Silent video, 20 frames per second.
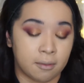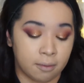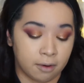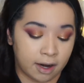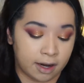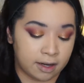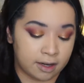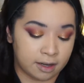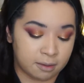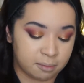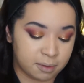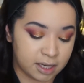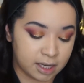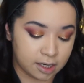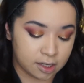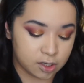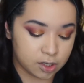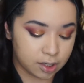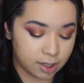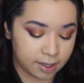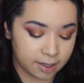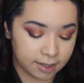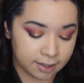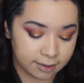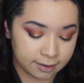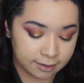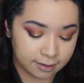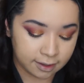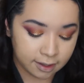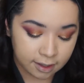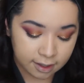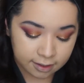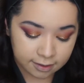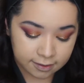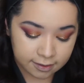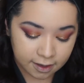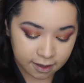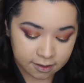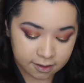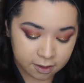brightening peach. Like it's
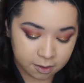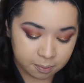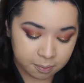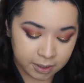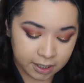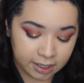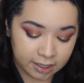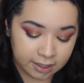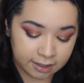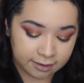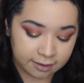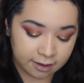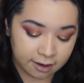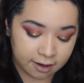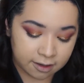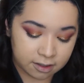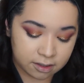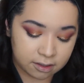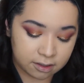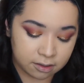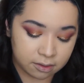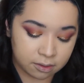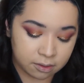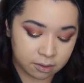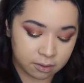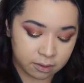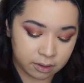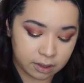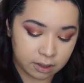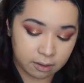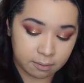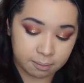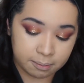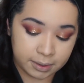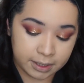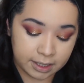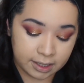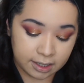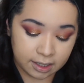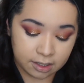not too pink, it's not too
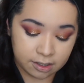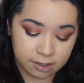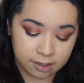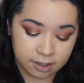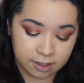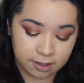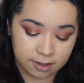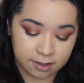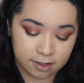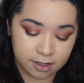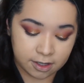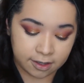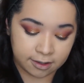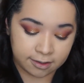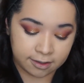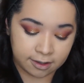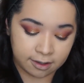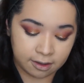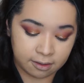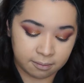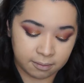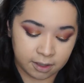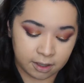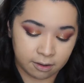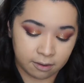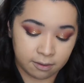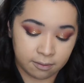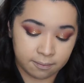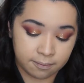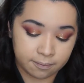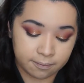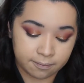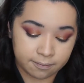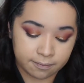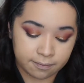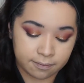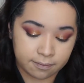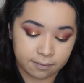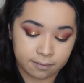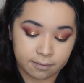peach, it's just in the middle.
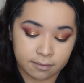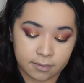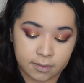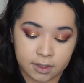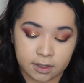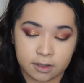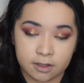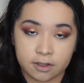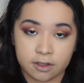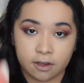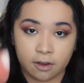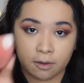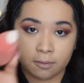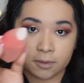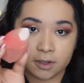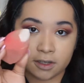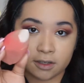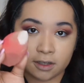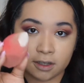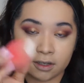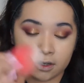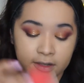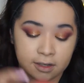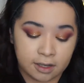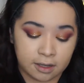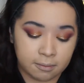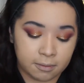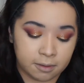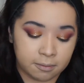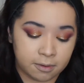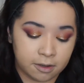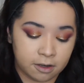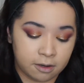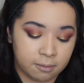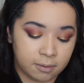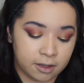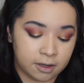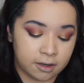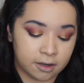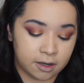And so I'm just gonna take my beauty
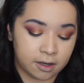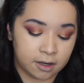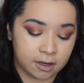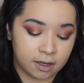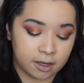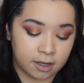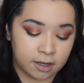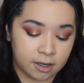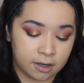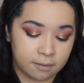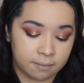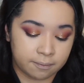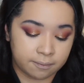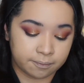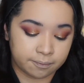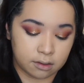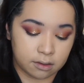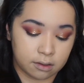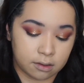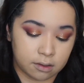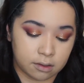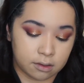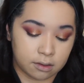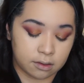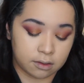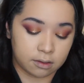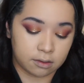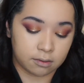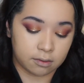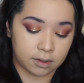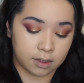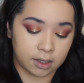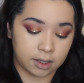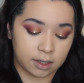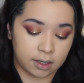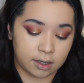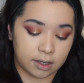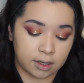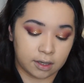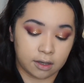blender and
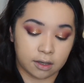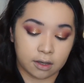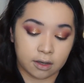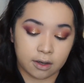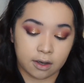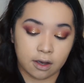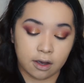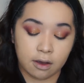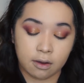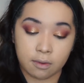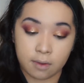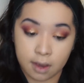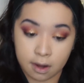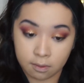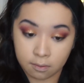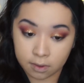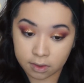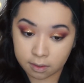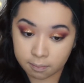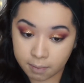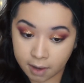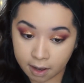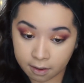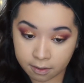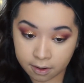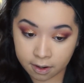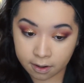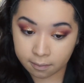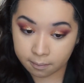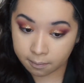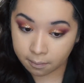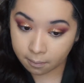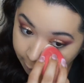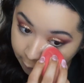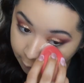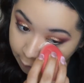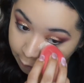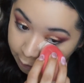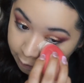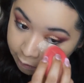really go in with the powder
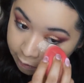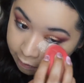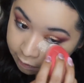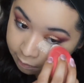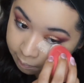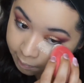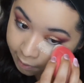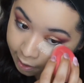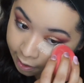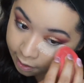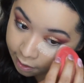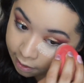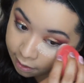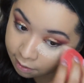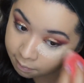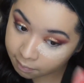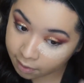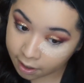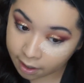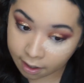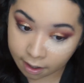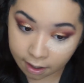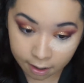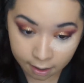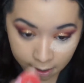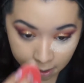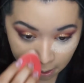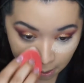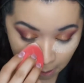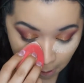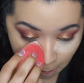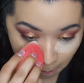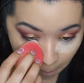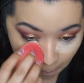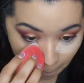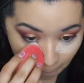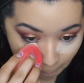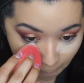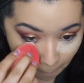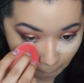and just pat it in my eye,
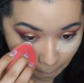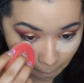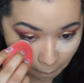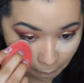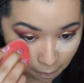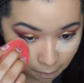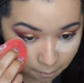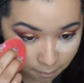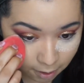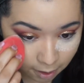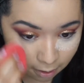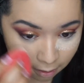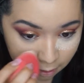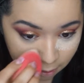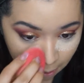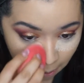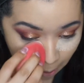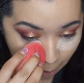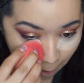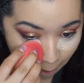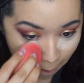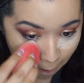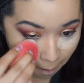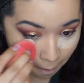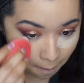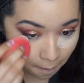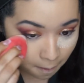my under eye.